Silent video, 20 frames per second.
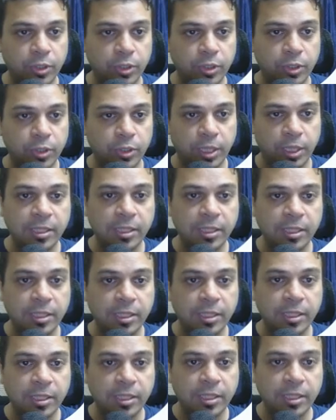basically what
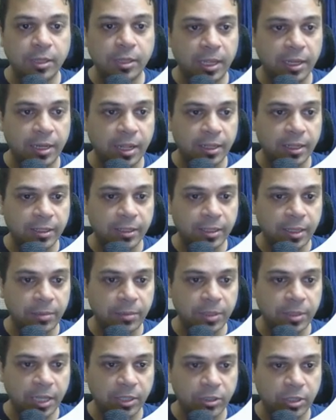is happening, and the same
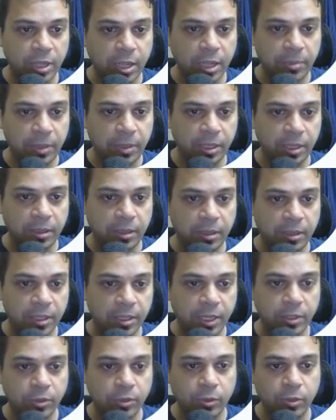is actually happening in this
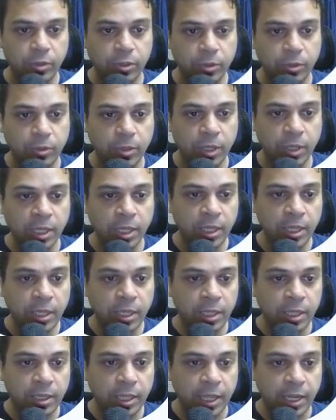case also,
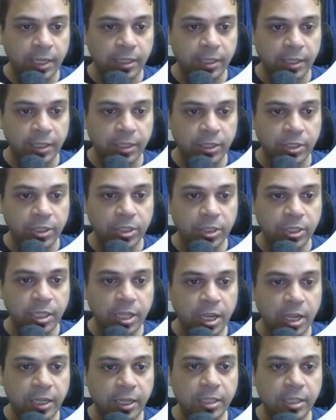that the journey
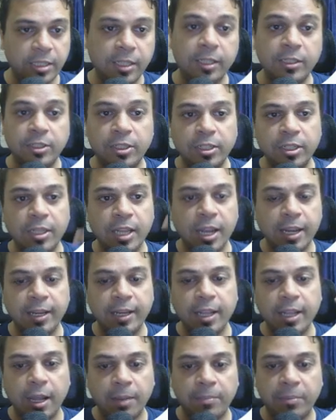ID, see, the journey
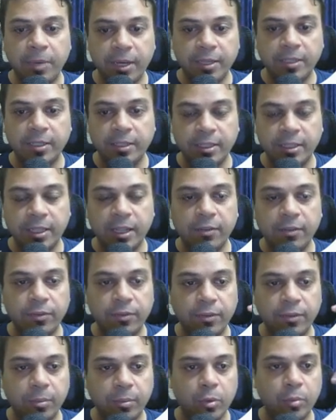ID updates
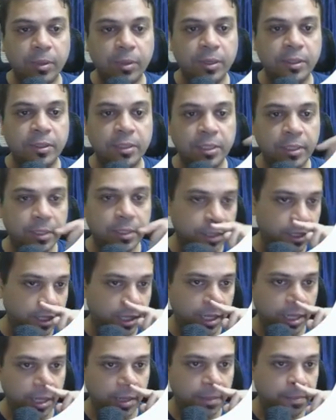itself the moment
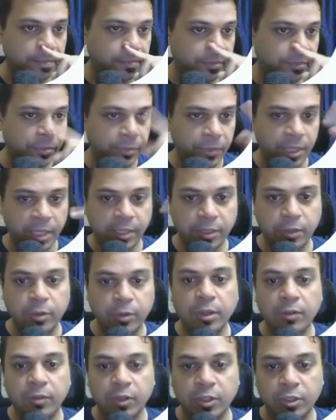there's a
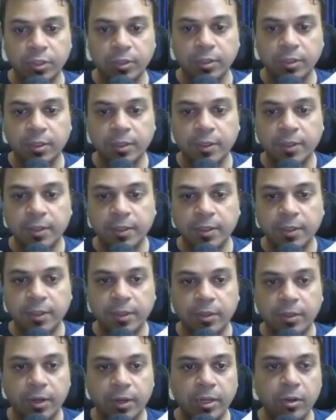new conversion,
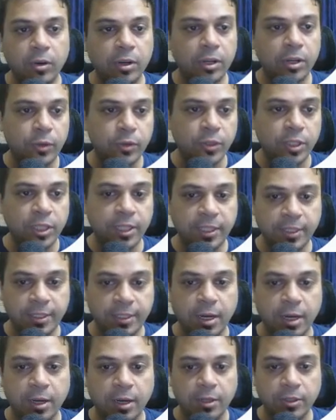right, or a new journey
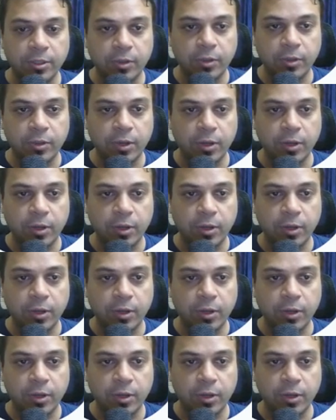starts rather.